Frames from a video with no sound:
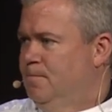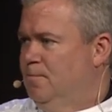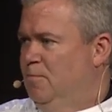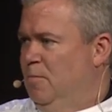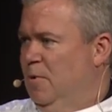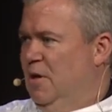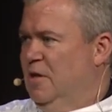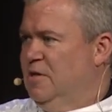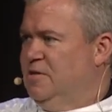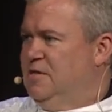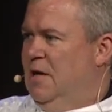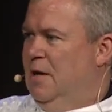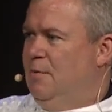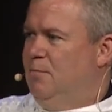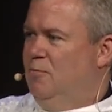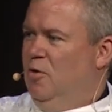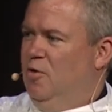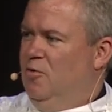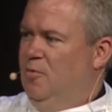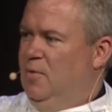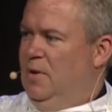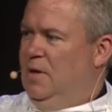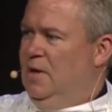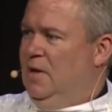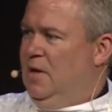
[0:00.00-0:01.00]
because that
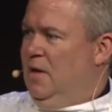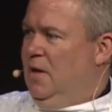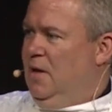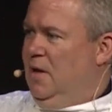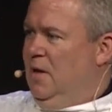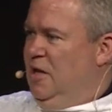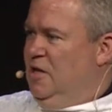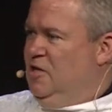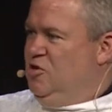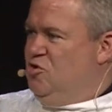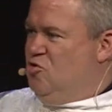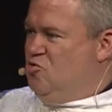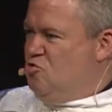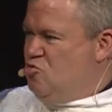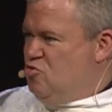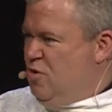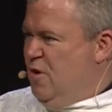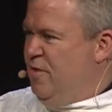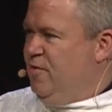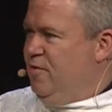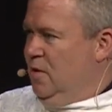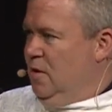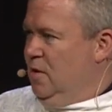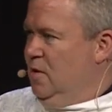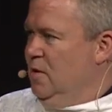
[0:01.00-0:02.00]
movement is
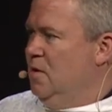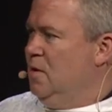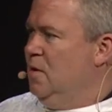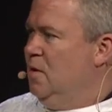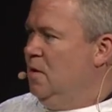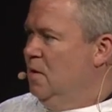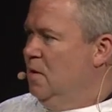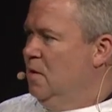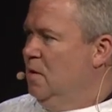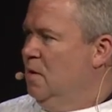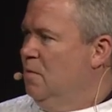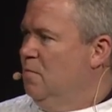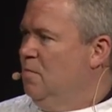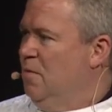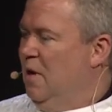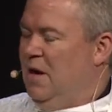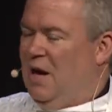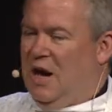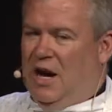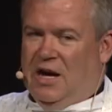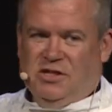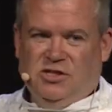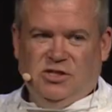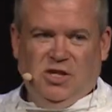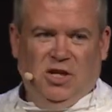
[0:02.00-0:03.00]
driven by
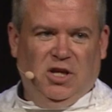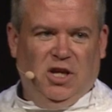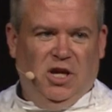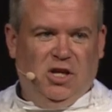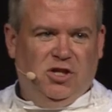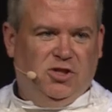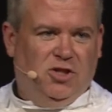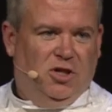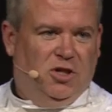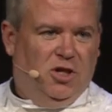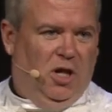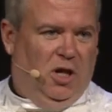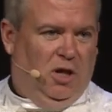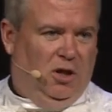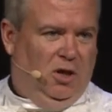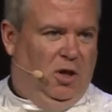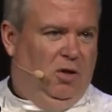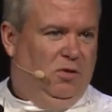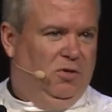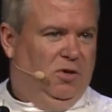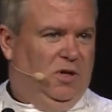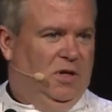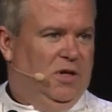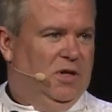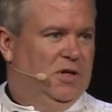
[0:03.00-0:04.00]
isolation and
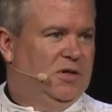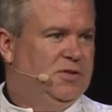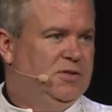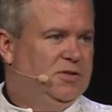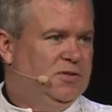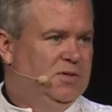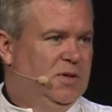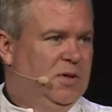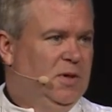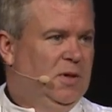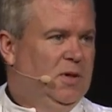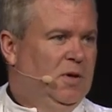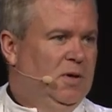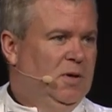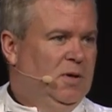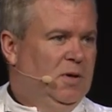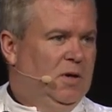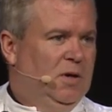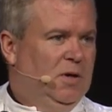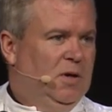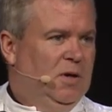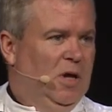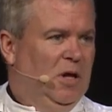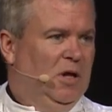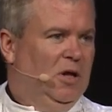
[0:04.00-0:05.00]
loneliness,
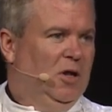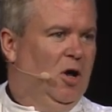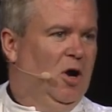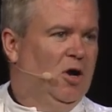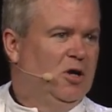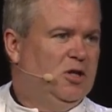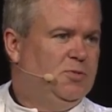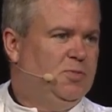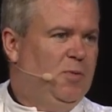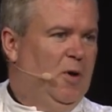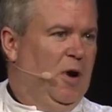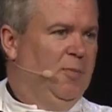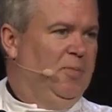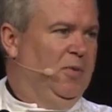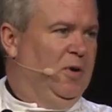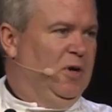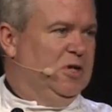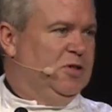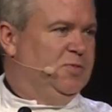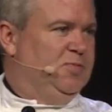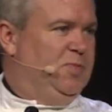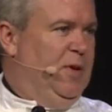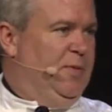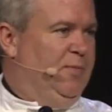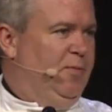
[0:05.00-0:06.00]
in large part
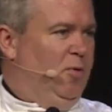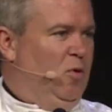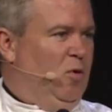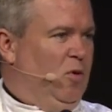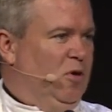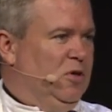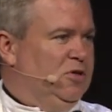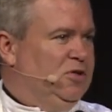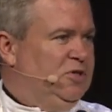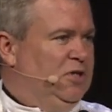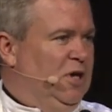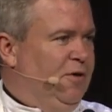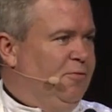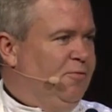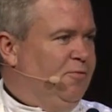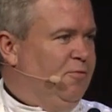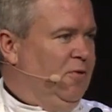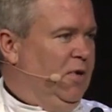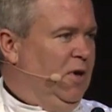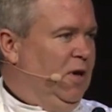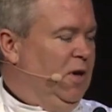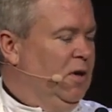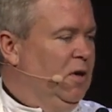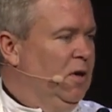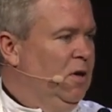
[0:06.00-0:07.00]
because people who are
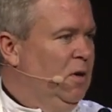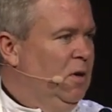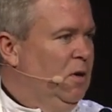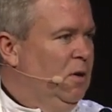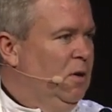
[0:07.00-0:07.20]
suffering